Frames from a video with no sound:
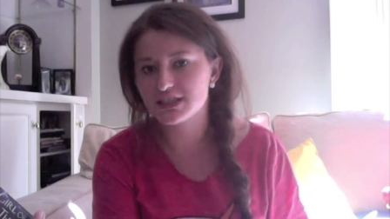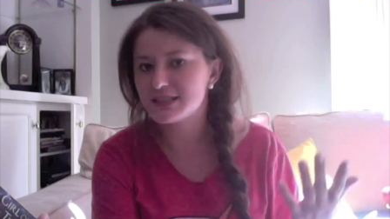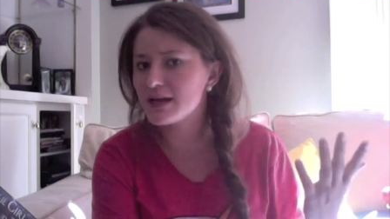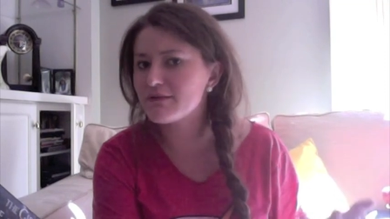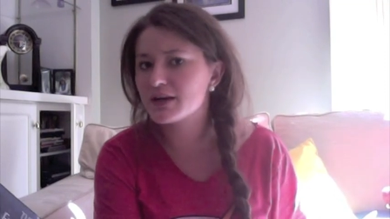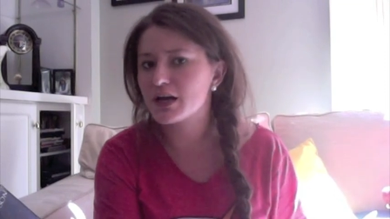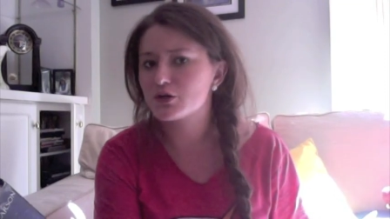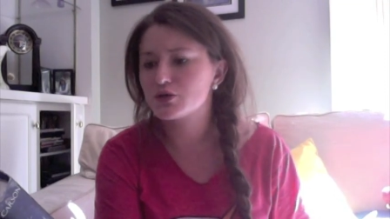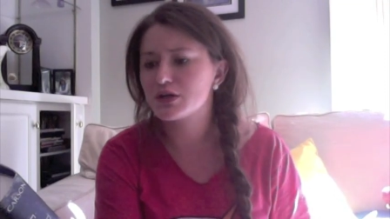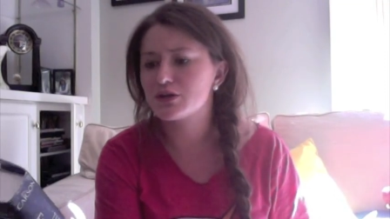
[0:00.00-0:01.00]
to save the
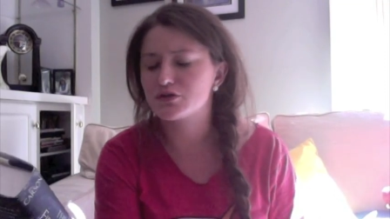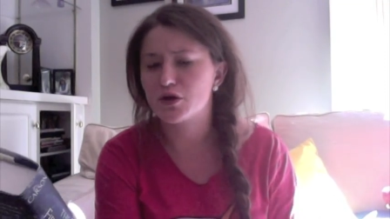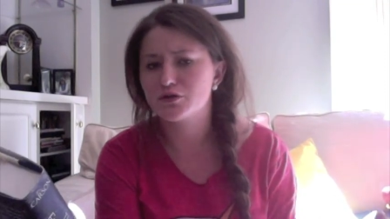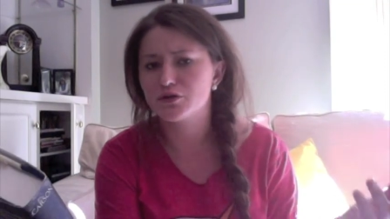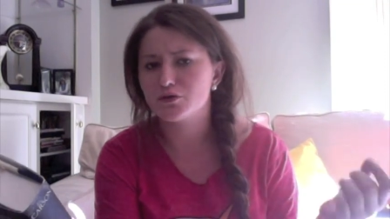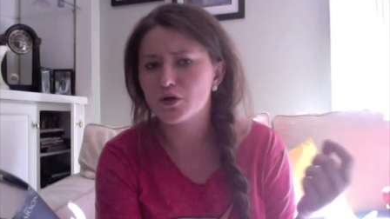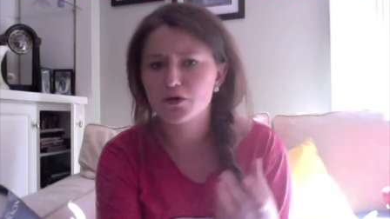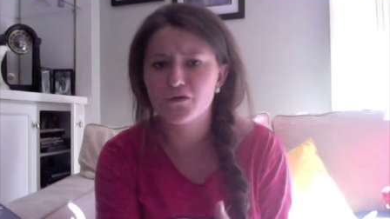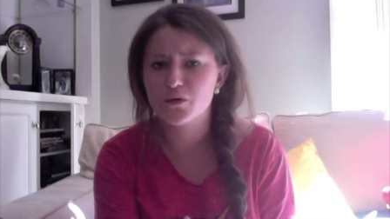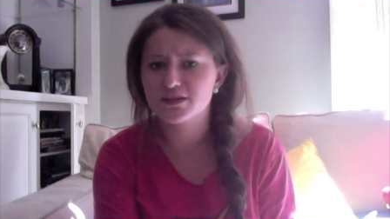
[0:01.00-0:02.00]
country. There's also
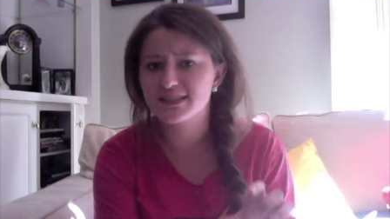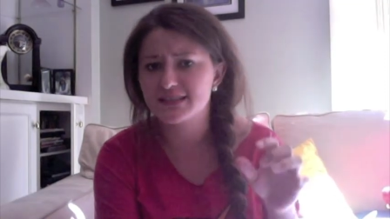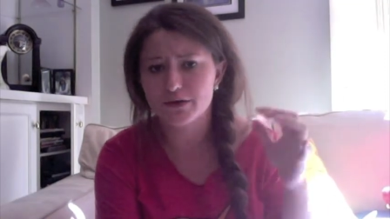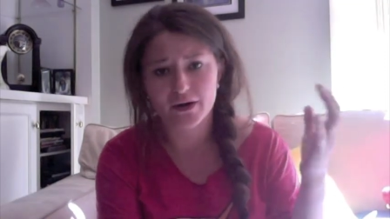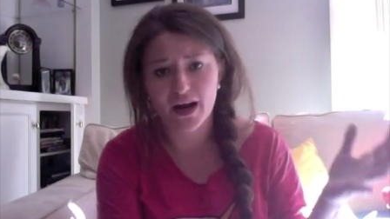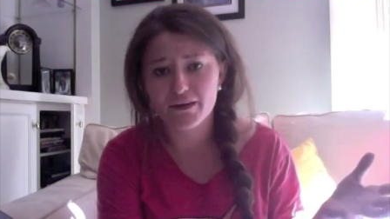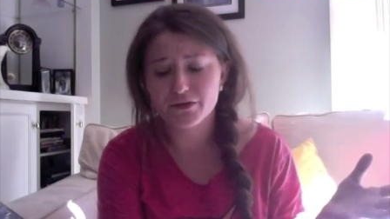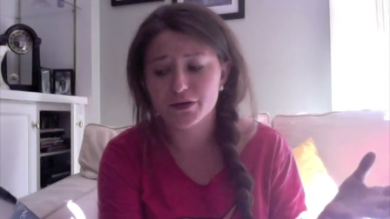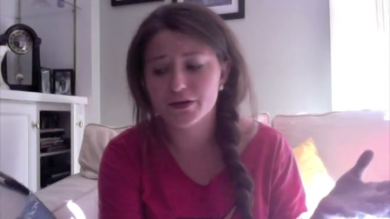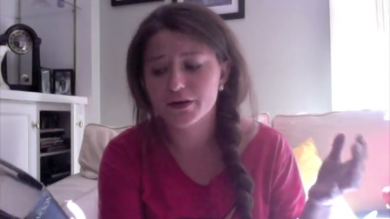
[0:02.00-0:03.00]
dark forces that are
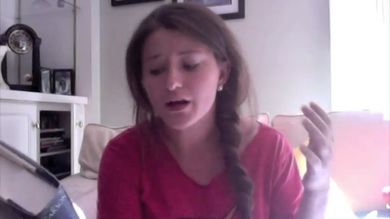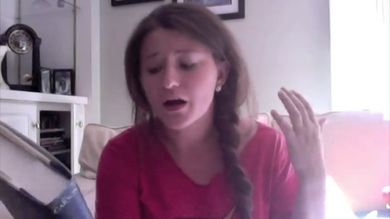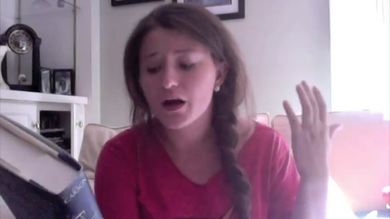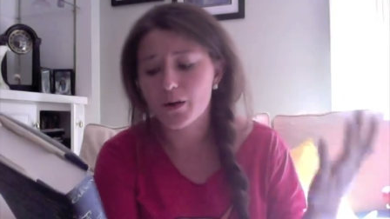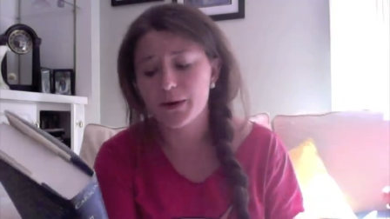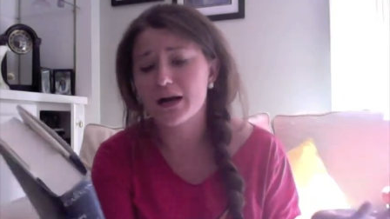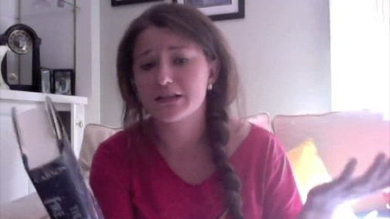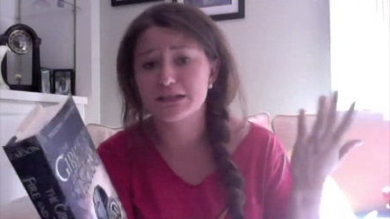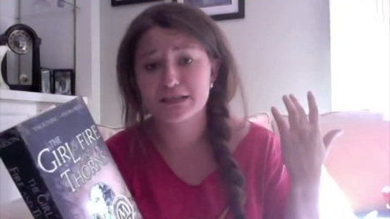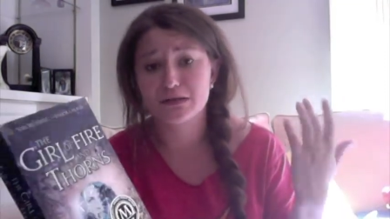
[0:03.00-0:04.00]
after her. Oh my
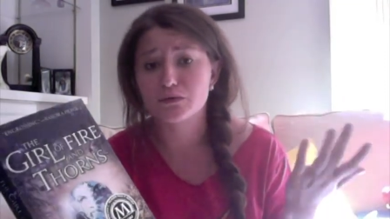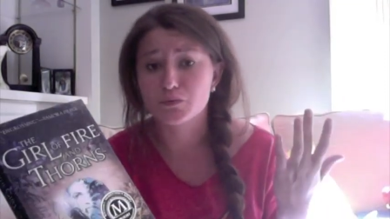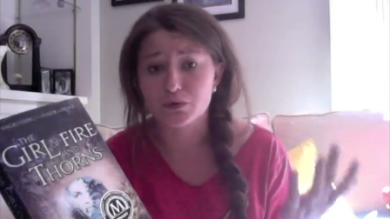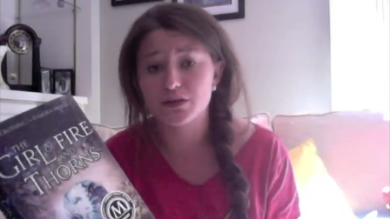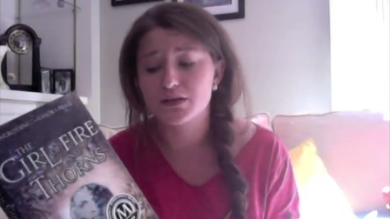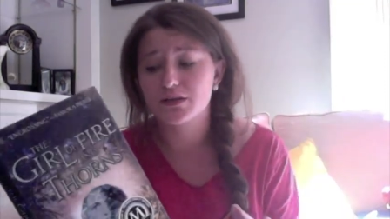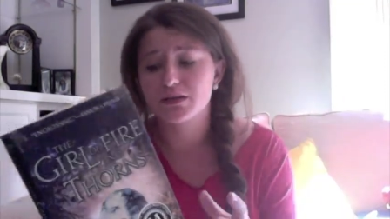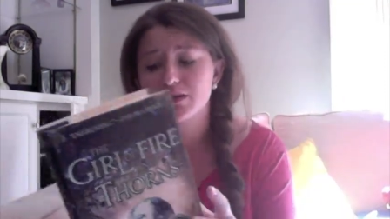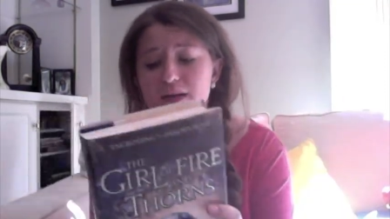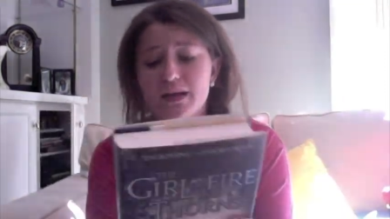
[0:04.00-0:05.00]
gosh, it sounds really
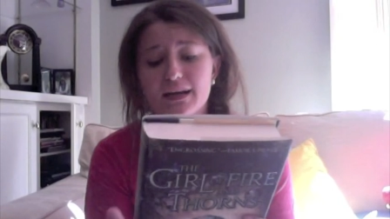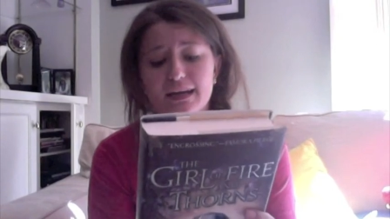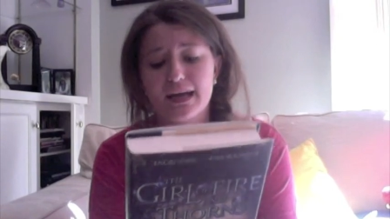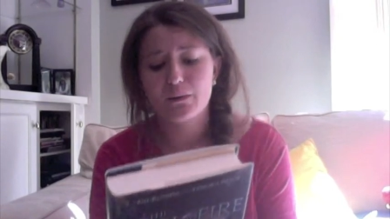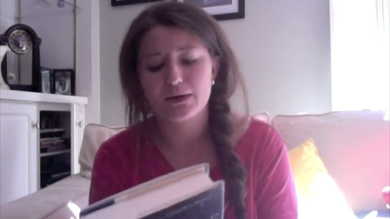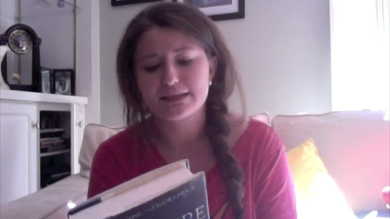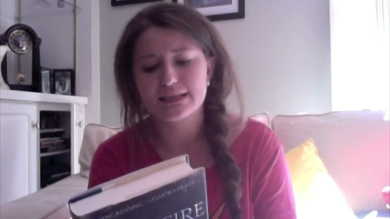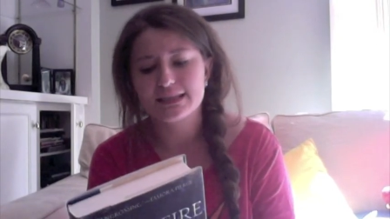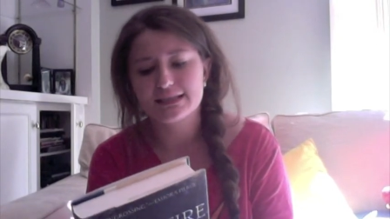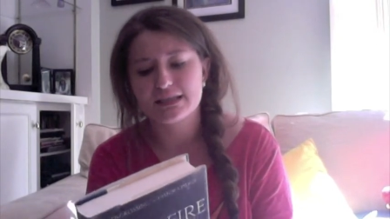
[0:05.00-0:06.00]
good. I can't wait to
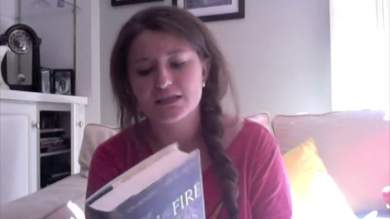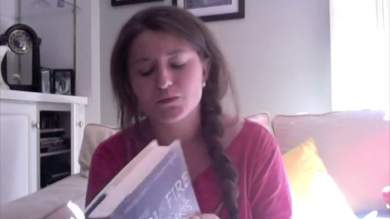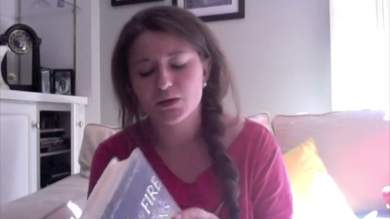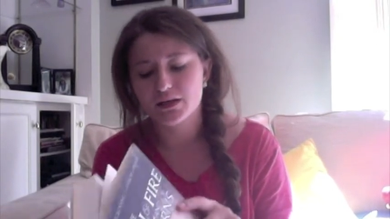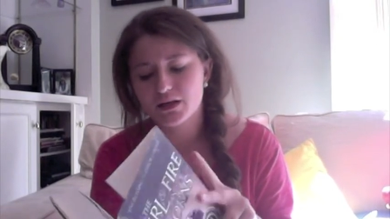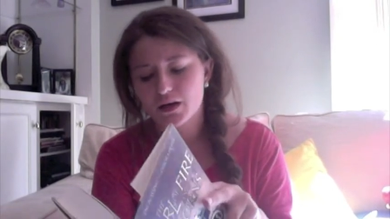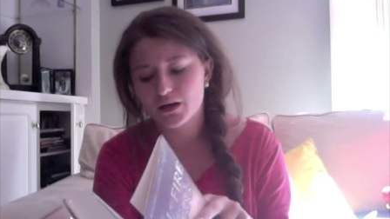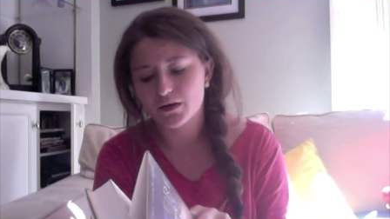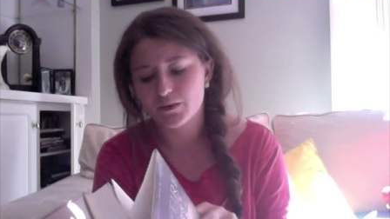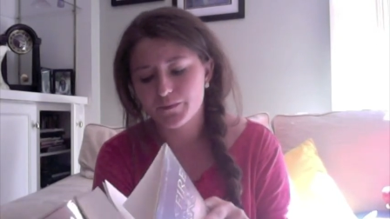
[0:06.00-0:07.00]
get to this one.
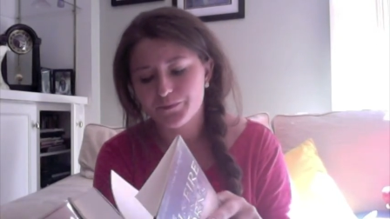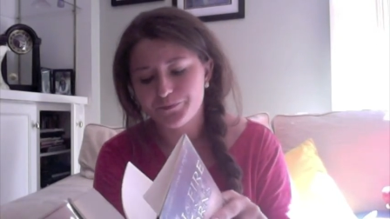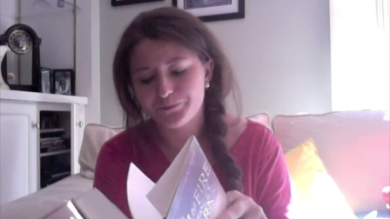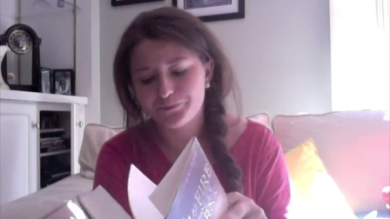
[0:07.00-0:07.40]
Um,